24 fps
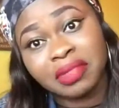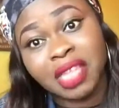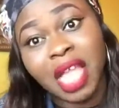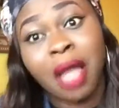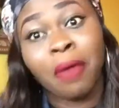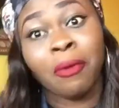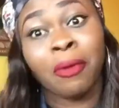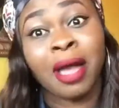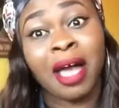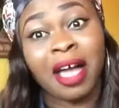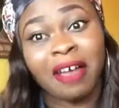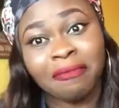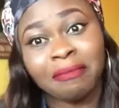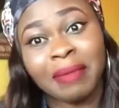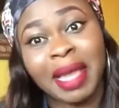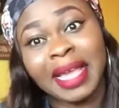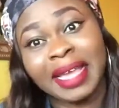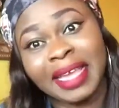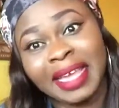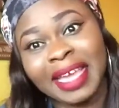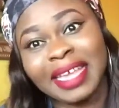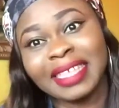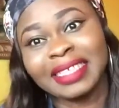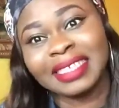I will have my
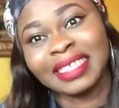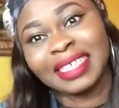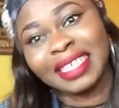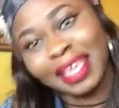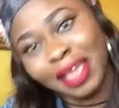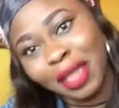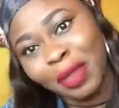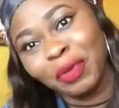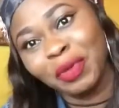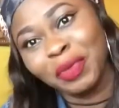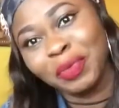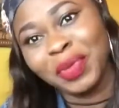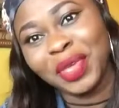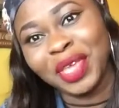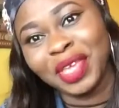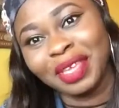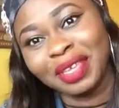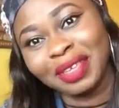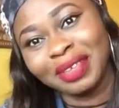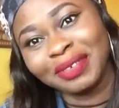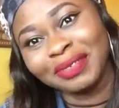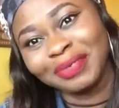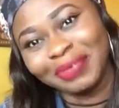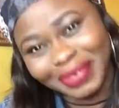guest here with me,
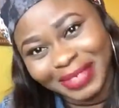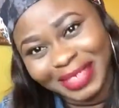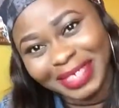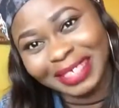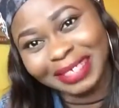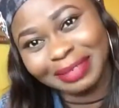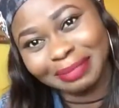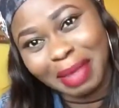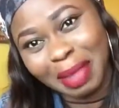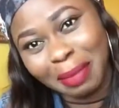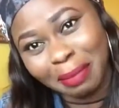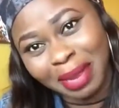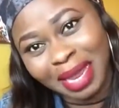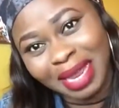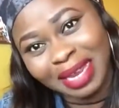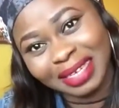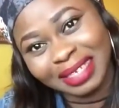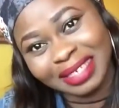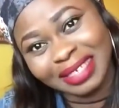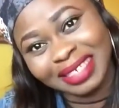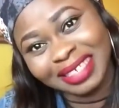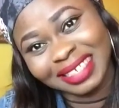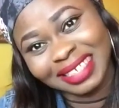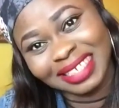which is my
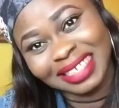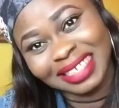man.